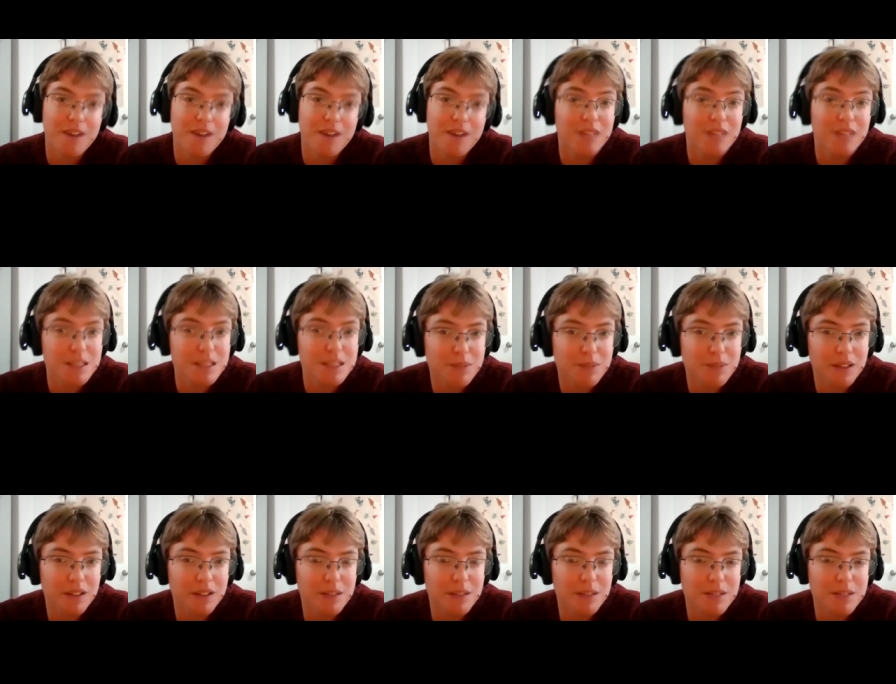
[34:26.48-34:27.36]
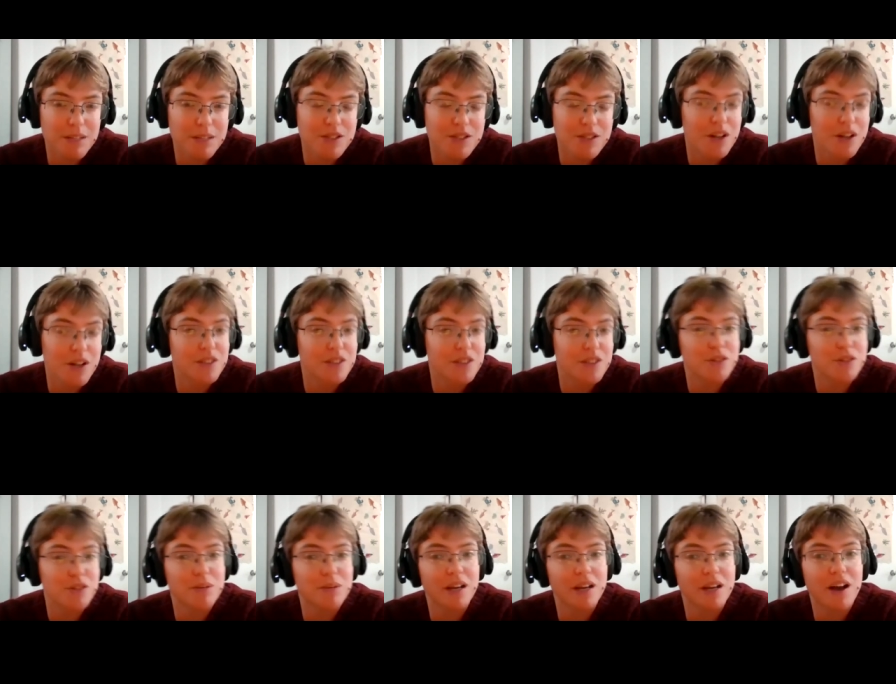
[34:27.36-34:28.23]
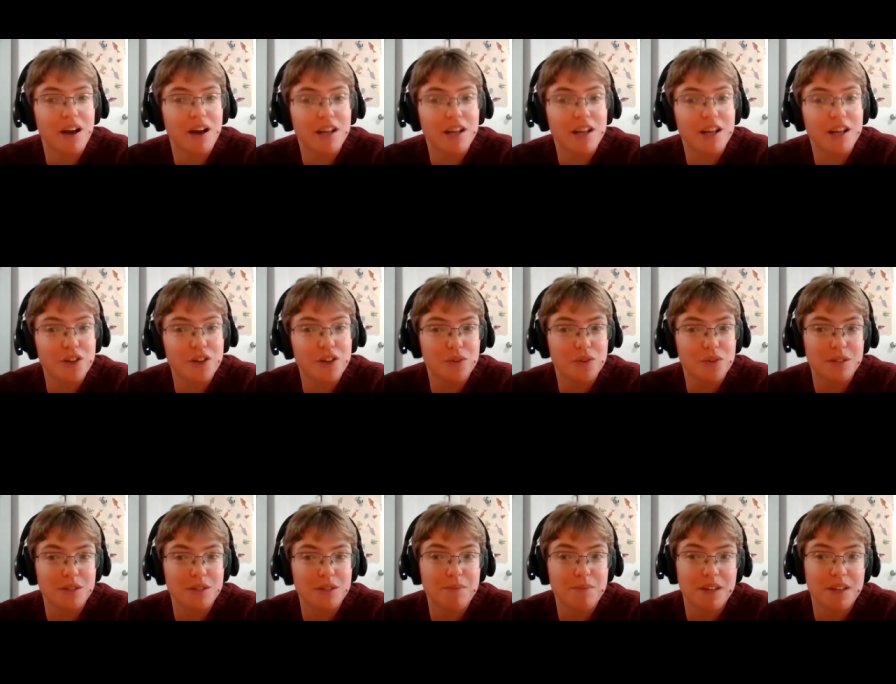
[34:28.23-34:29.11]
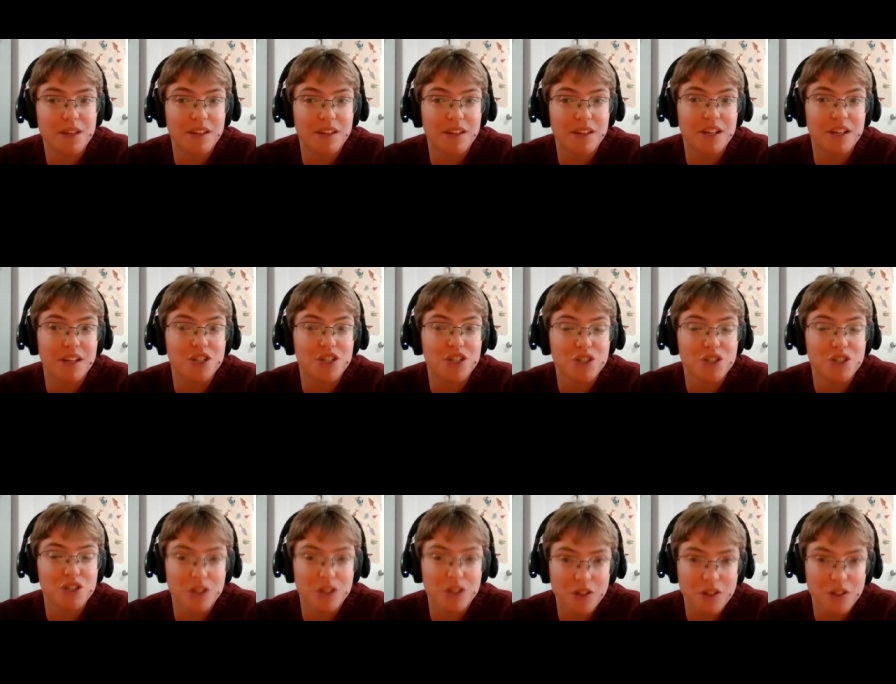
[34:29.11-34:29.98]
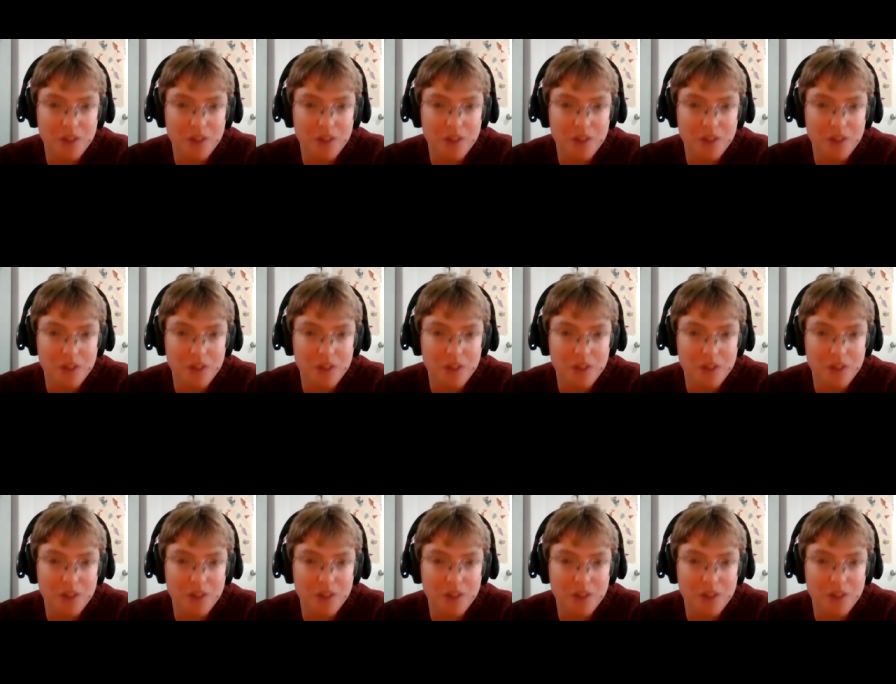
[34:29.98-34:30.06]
Flexibility means not assuming I know something that I should.